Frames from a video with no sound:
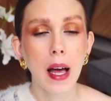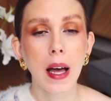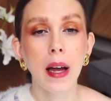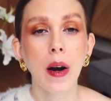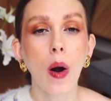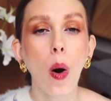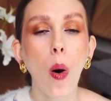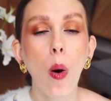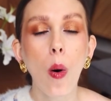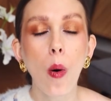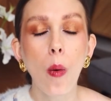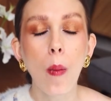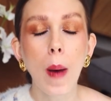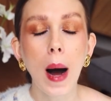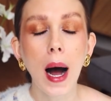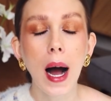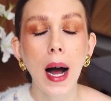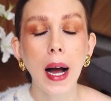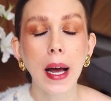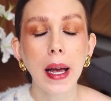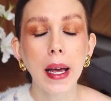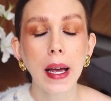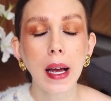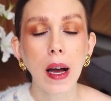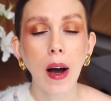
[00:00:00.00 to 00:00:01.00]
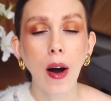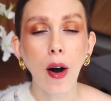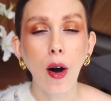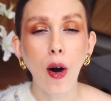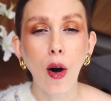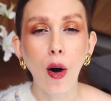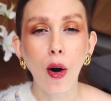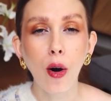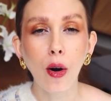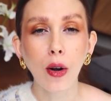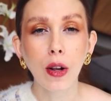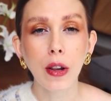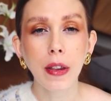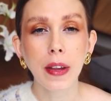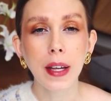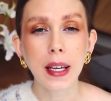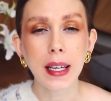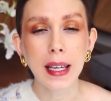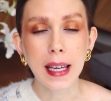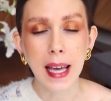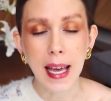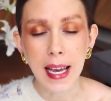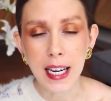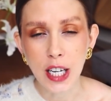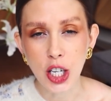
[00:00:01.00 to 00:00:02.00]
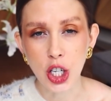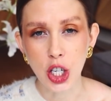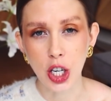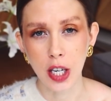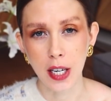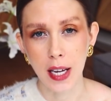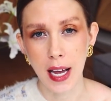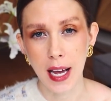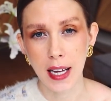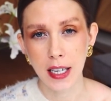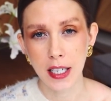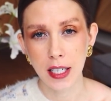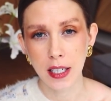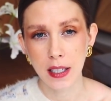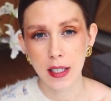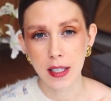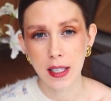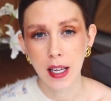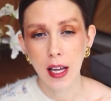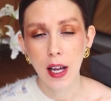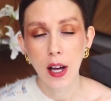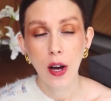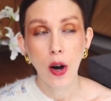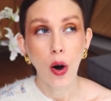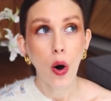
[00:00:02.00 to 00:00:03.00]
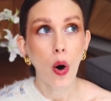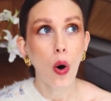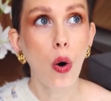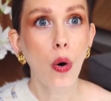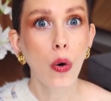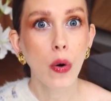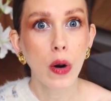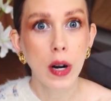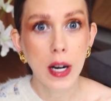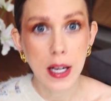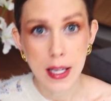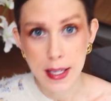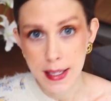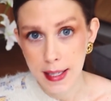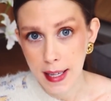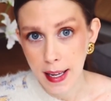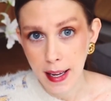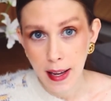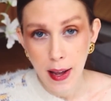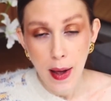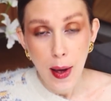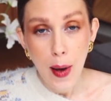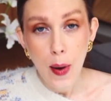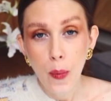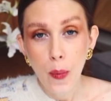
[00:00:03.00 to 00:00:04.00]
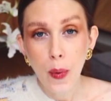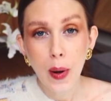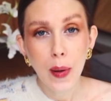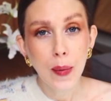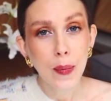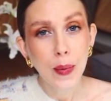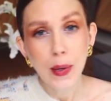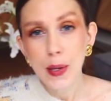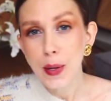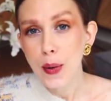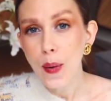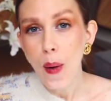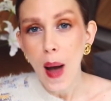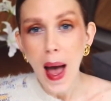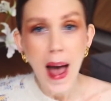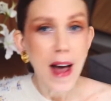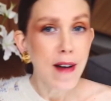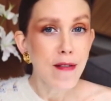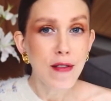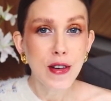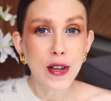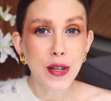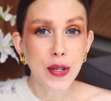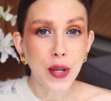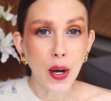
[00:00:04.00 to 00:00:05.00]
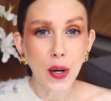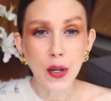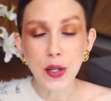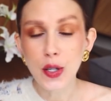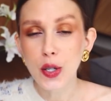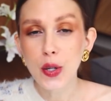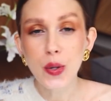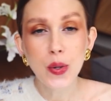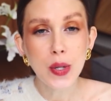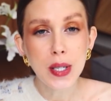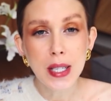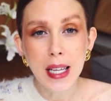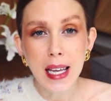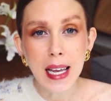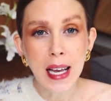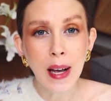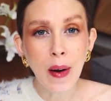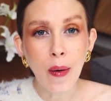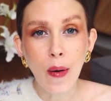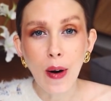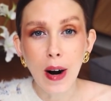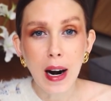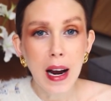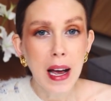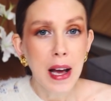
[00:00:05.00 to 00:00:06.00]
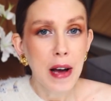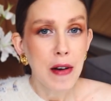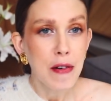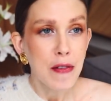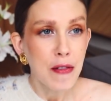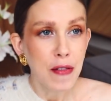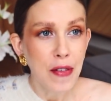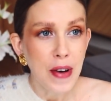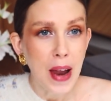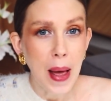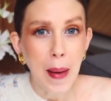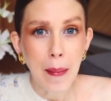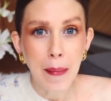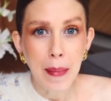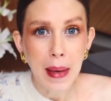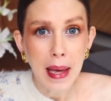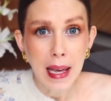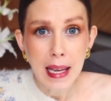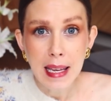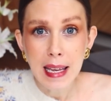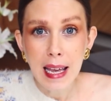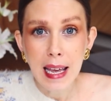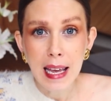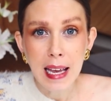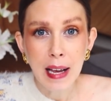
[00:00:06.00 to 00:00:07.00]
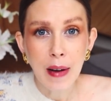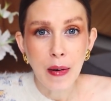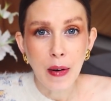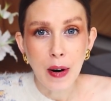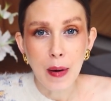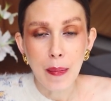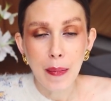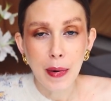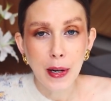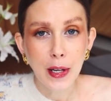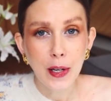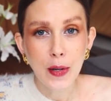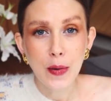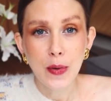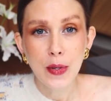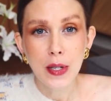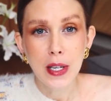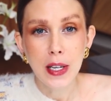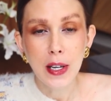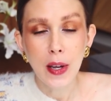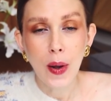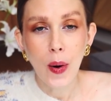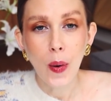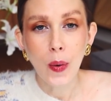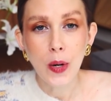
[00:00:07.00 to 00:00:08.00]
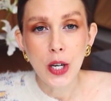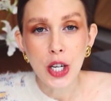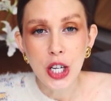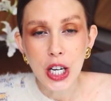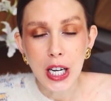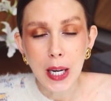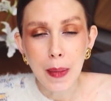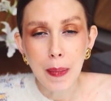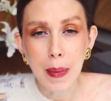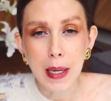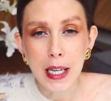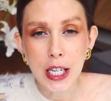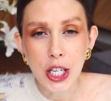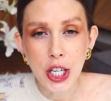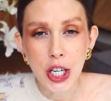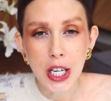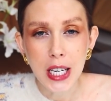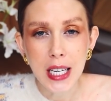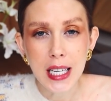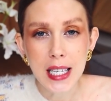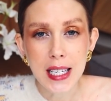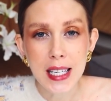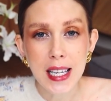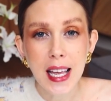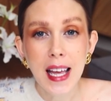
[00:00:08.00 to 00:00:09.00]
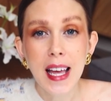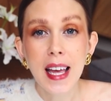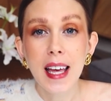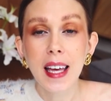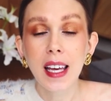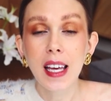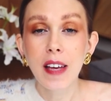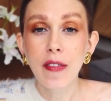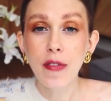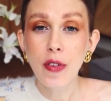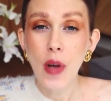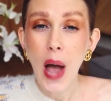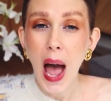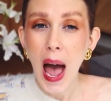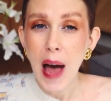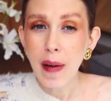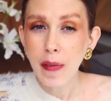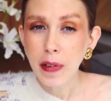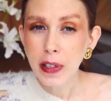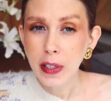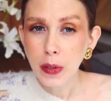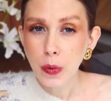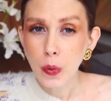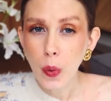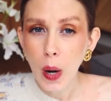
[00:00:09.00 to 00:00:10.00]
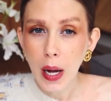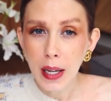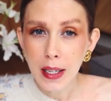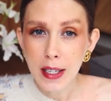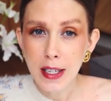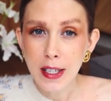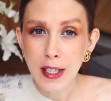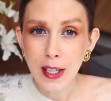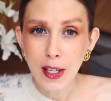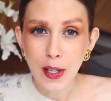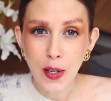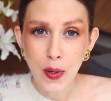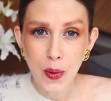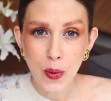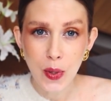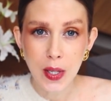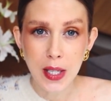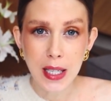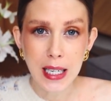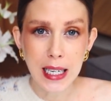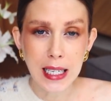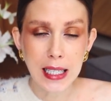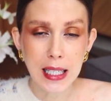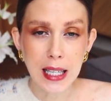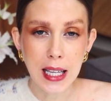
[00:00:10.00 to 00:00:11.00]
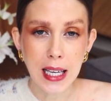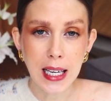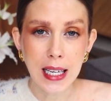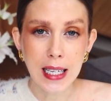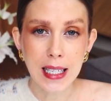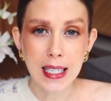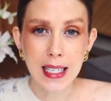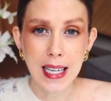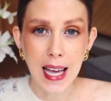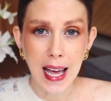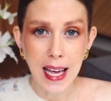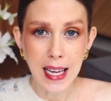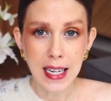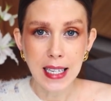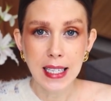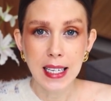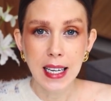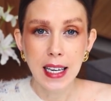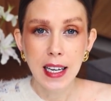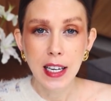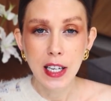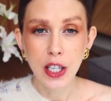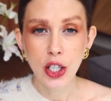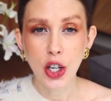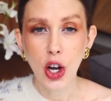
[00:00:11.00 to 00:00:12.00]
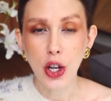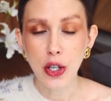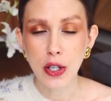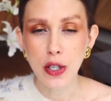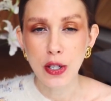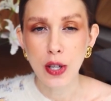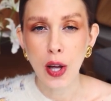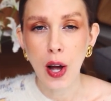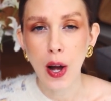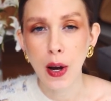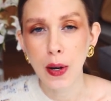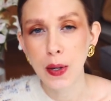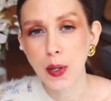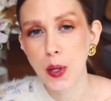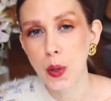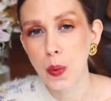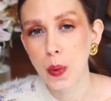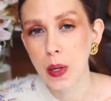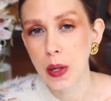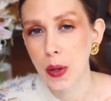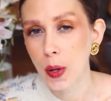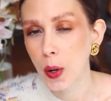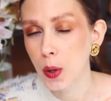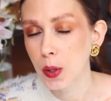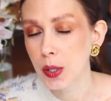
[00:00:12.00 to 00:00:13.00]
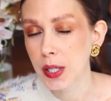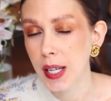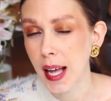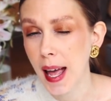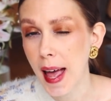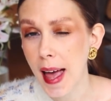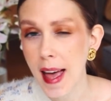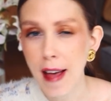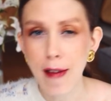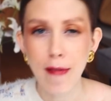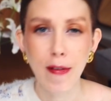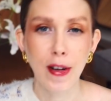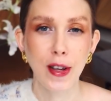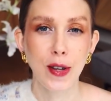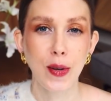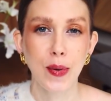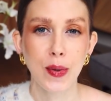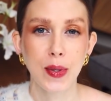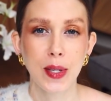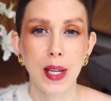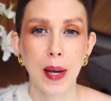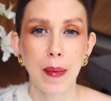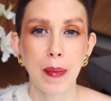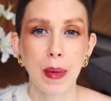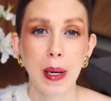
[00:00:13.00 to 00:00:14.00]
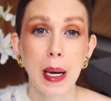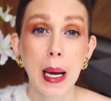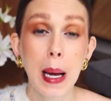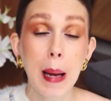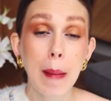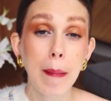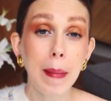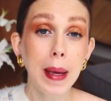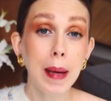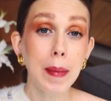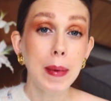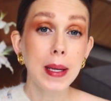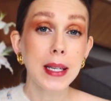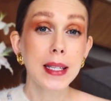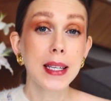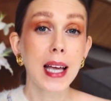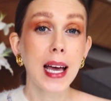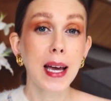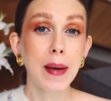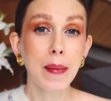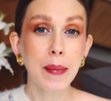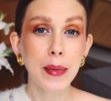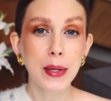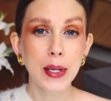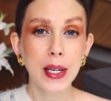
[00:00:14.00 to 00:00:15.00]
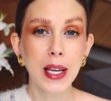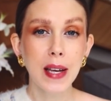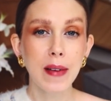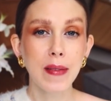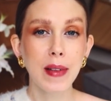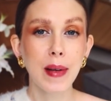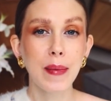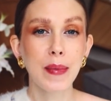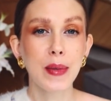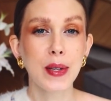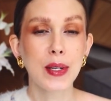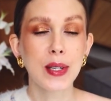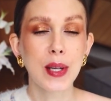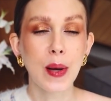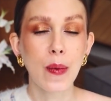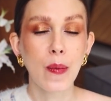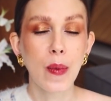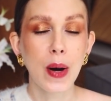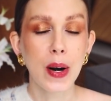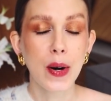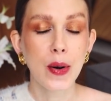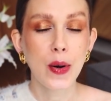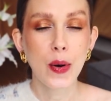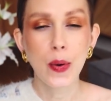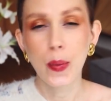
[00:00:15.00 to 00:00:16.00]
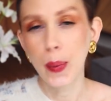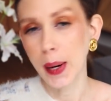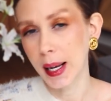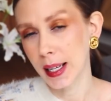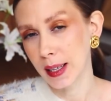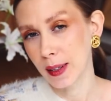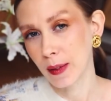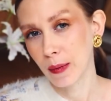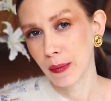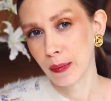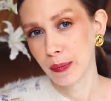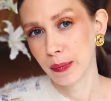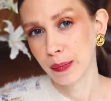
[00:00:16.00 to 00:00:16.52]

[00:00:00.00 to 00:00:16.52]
and oh my, all the kitchen gadgets. Honestly, when will you ever start using or flambeing or producing your own chickpea cheese? If you haven't once used these things yet, chances are you will not ever use them. Maybe it's time to give them to someone who will.